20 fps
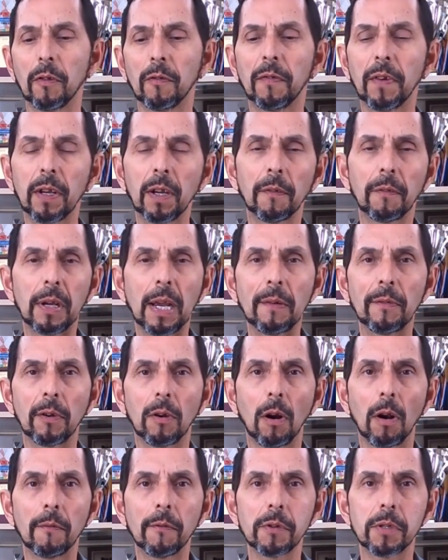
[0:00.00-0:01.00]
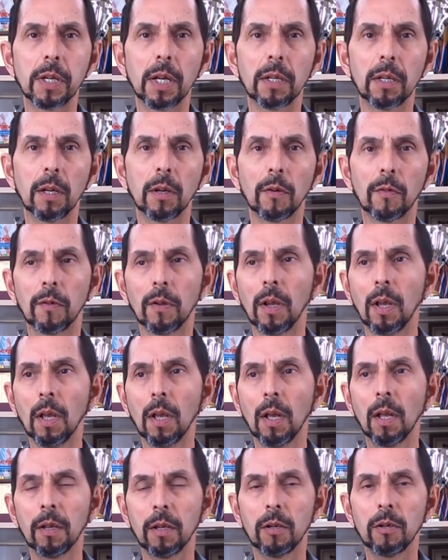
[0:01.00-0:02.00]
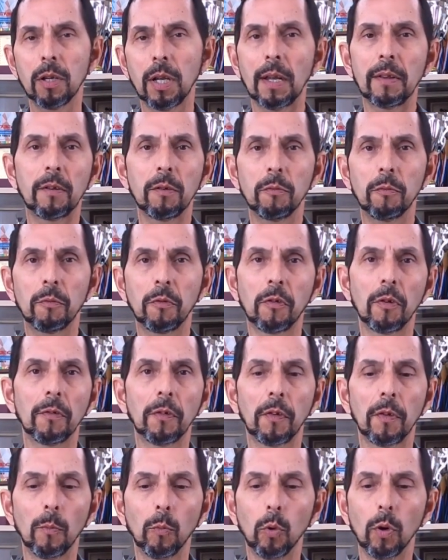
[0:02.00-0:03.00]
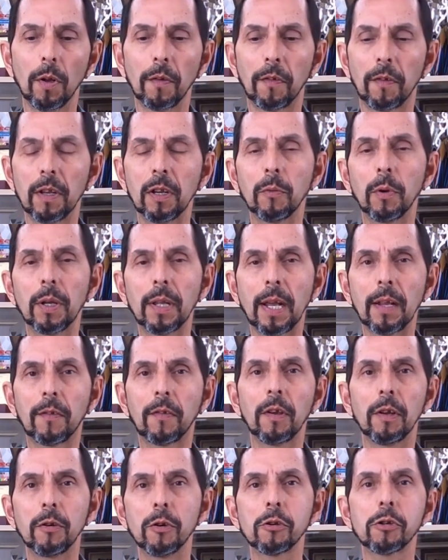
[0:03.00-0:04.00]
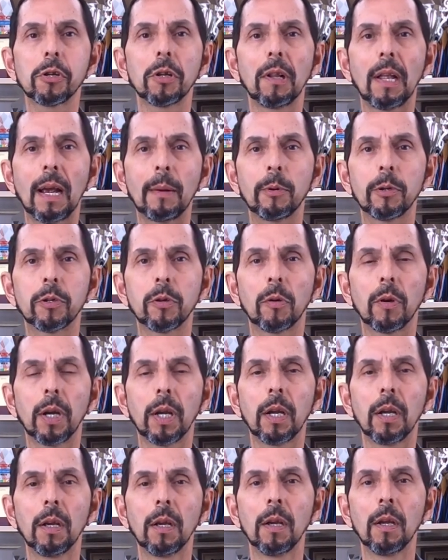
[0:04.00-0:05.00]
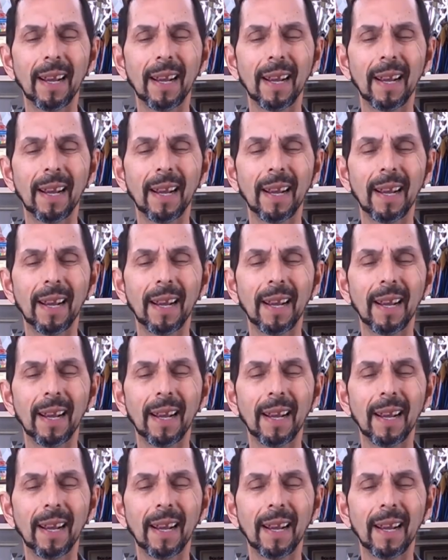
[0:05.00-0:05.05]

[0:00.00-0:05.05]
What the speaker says: So figure if you have the car for 10 years, you have to service them once. Anyway, that's Inertia Laboratory.